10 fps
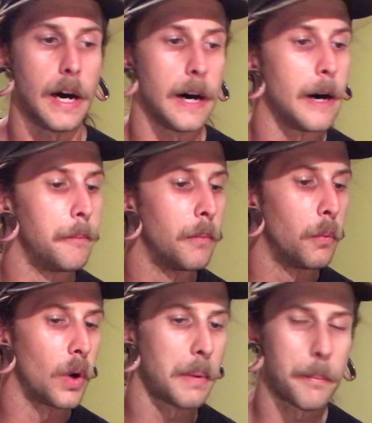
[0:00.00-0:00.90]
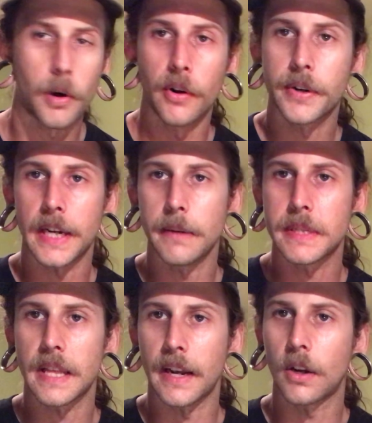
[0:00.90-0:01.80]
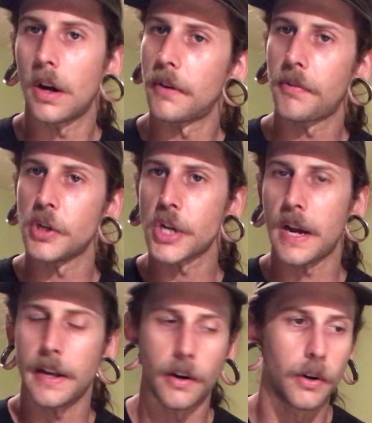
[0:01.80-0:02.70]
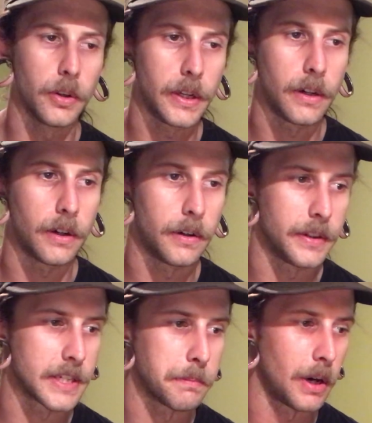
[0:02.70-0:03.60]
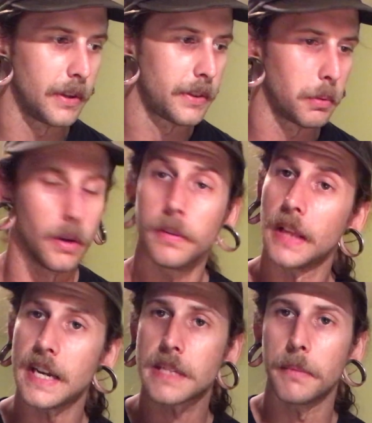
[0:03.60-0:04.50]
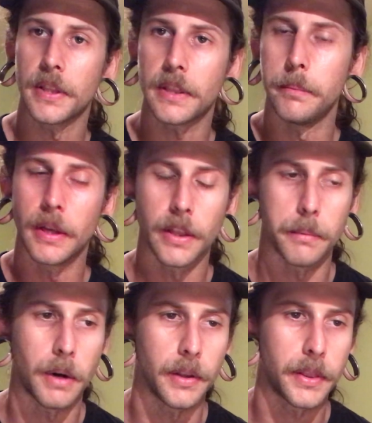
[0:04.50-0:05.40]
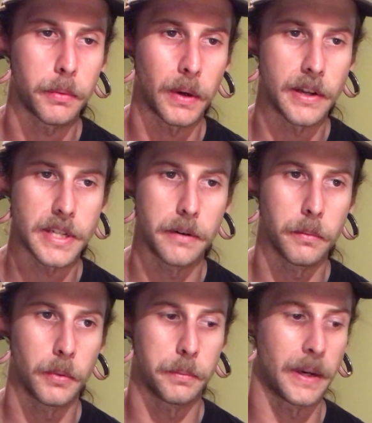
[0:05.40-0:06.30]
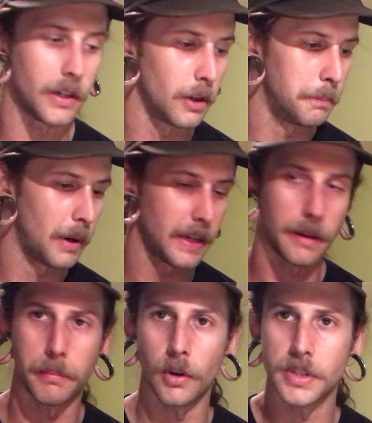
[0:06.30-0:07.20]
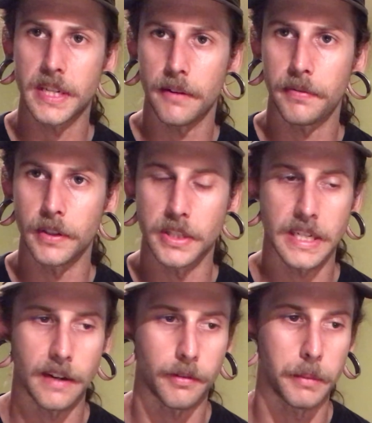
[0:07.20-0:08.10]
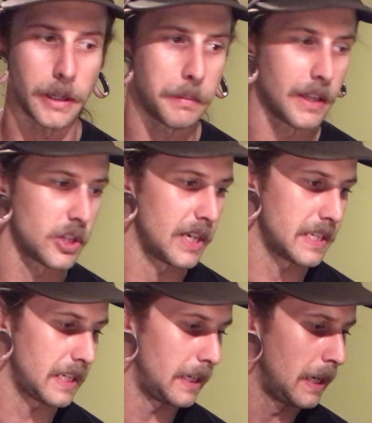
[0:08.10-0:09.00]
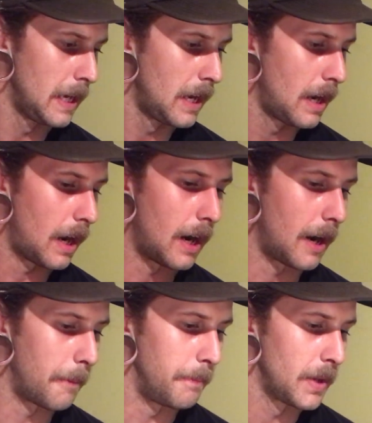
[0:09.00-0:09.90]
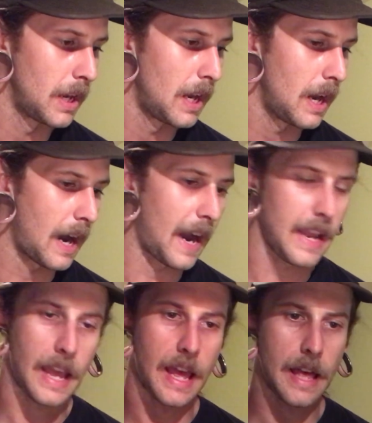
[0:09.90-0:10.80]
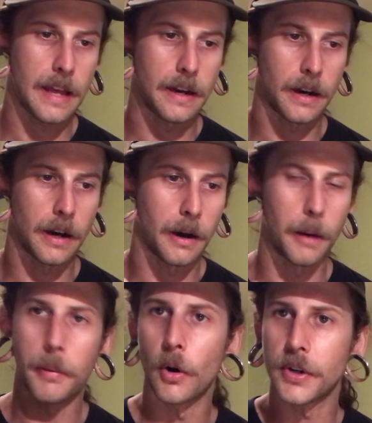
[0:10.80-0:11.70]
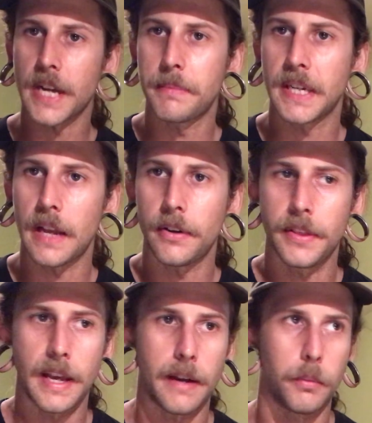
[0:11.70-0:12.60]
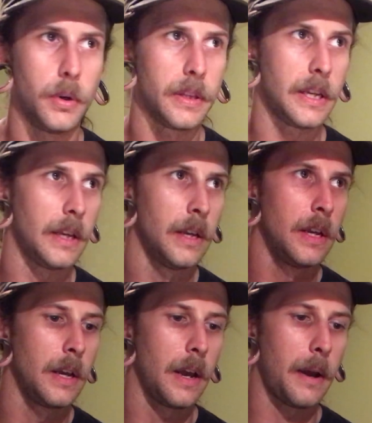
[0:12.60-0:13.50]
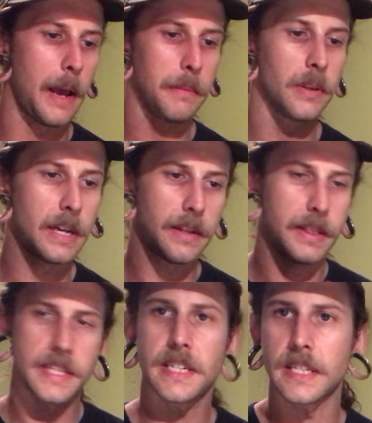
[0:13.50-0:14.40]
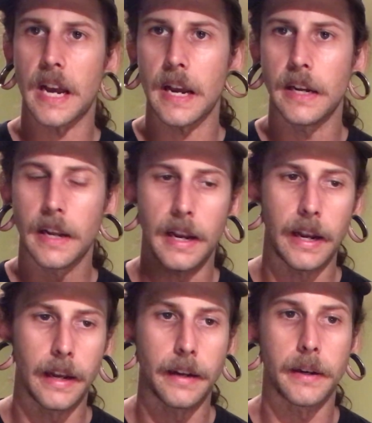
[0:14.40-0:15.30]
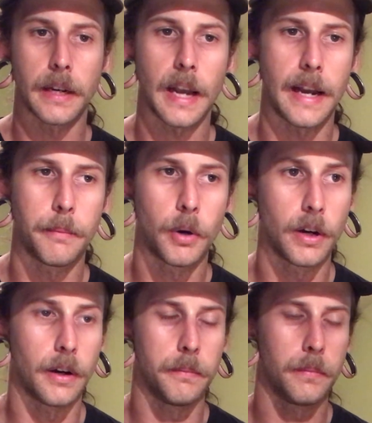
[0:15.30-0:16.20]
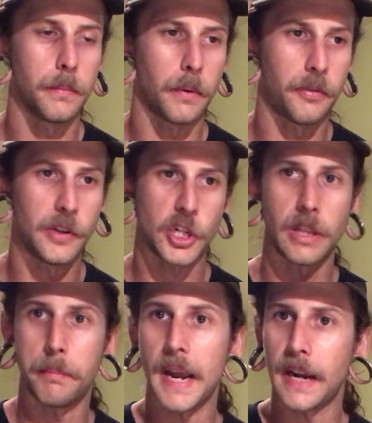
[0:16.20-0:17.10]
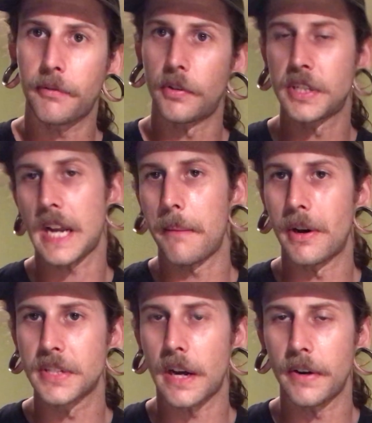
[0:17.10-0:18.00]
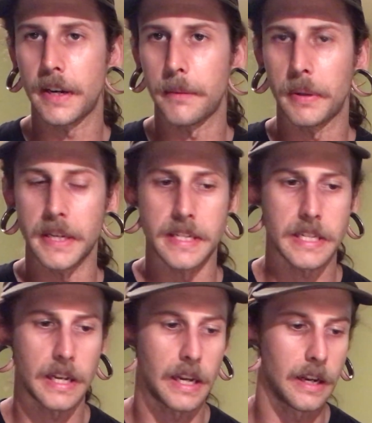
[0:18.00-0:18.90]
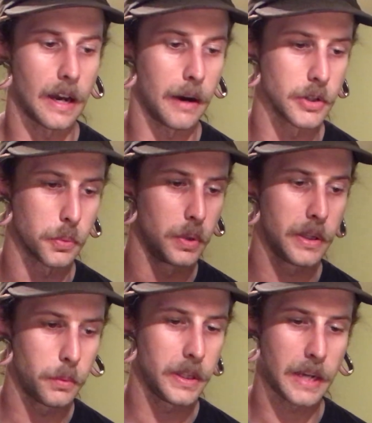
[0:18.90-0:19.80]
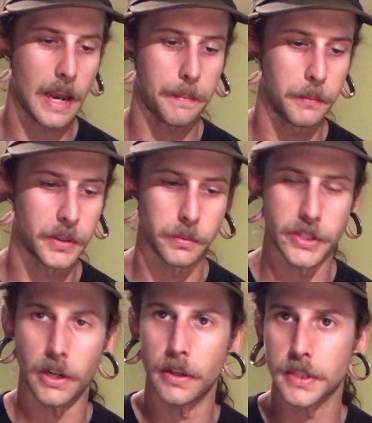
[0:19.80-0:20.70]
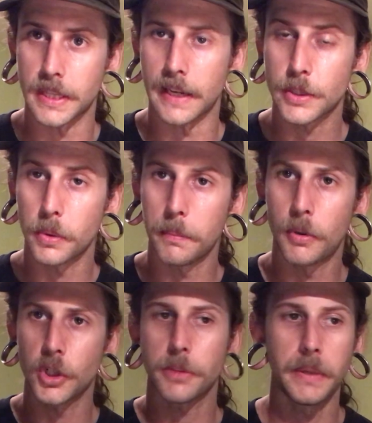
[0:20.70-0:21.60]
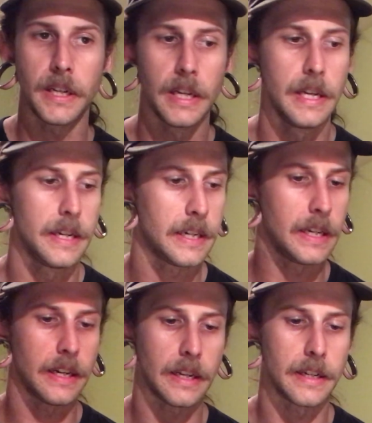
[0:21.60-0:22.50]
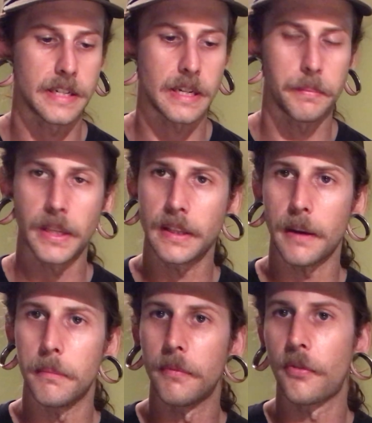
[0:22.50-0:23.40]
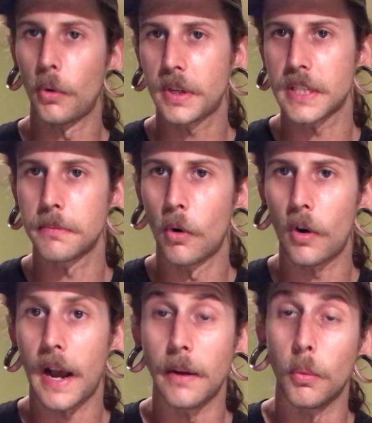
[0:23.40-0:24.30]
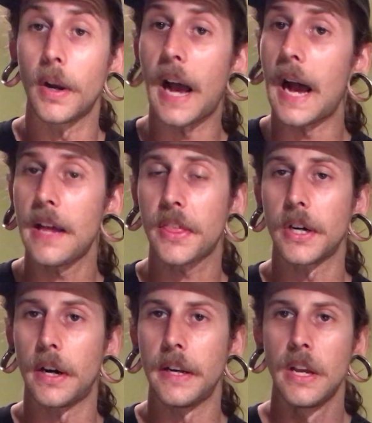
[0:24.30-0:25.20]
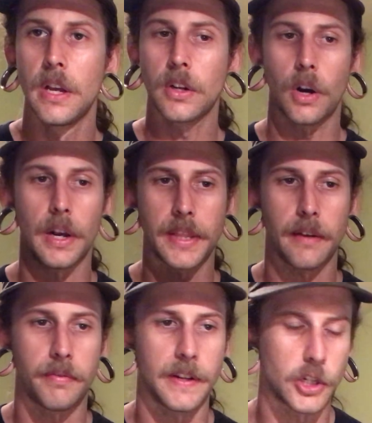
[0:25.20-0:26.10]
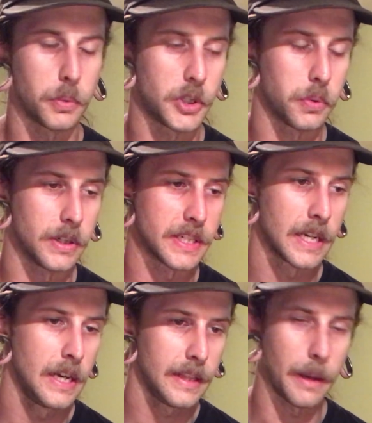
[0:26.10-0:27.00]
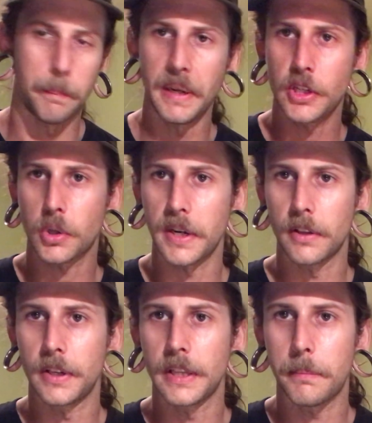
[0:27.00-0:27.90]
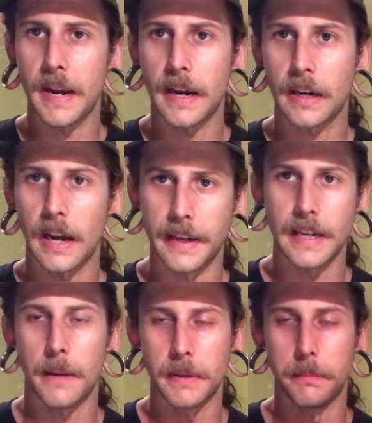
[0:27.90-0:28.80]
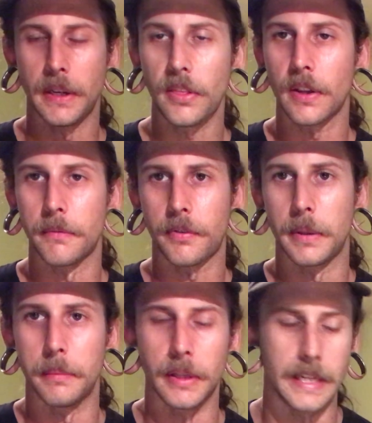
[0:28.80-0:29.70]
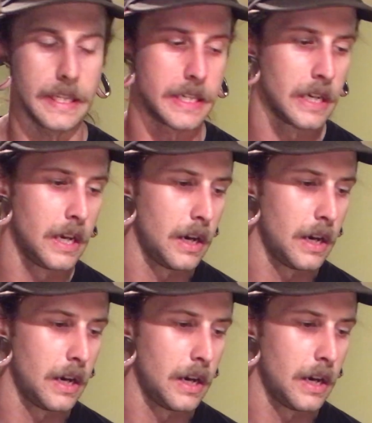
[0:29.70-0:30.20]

One of my prototypes that I caught a fish on earlier this month, well, last month in the middle of the month, when I was in with my good buddy and pro staff field staffer Mike Malashevsky, I had a prototype together that really emulated this design and kind of put a fish in the bag first time I was out at a place, and I was really happy with the results, and that's what pushed me to getting into something that focused more on what I thought caught that fish, which was that big trailer in the back on top of the big thumb from the blades.